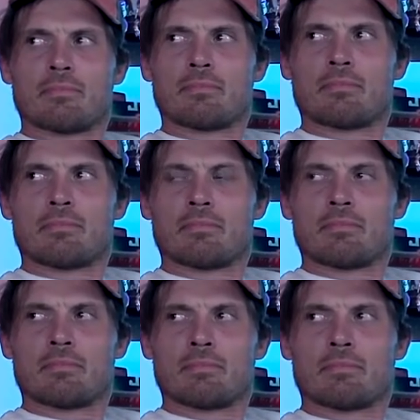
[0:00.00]

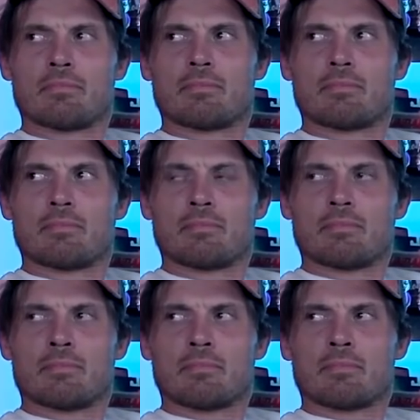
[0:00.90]

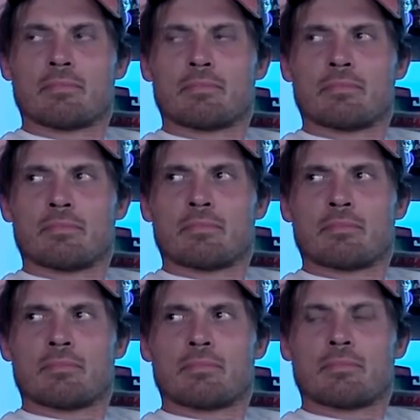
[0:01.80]

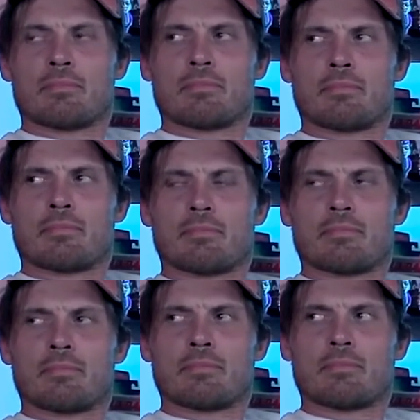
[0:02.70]

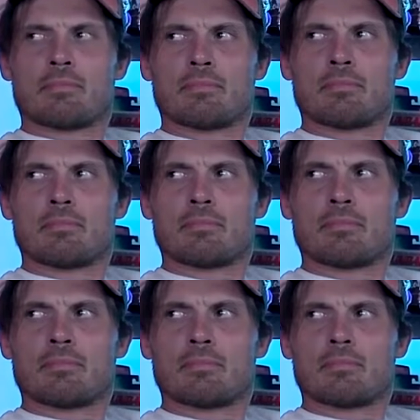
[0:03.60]

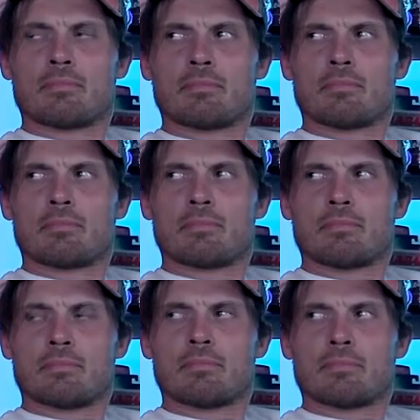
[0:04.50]

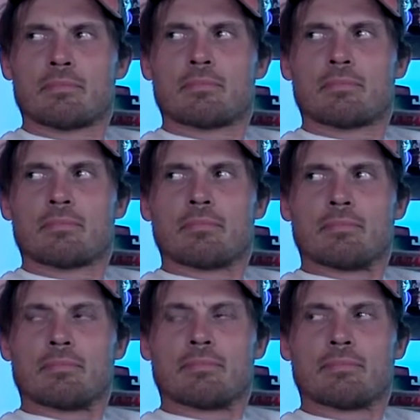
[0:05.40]

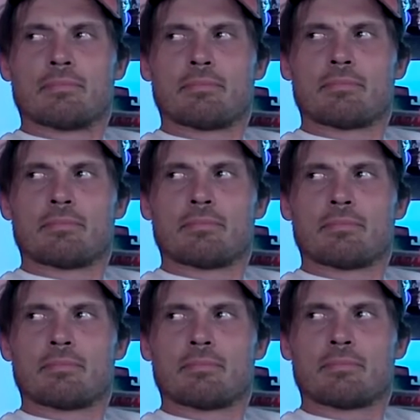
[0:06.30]

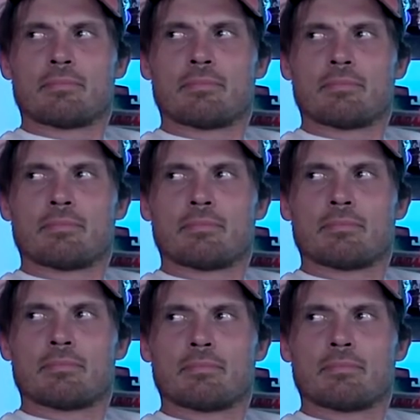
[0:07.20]
This person isn't speaking.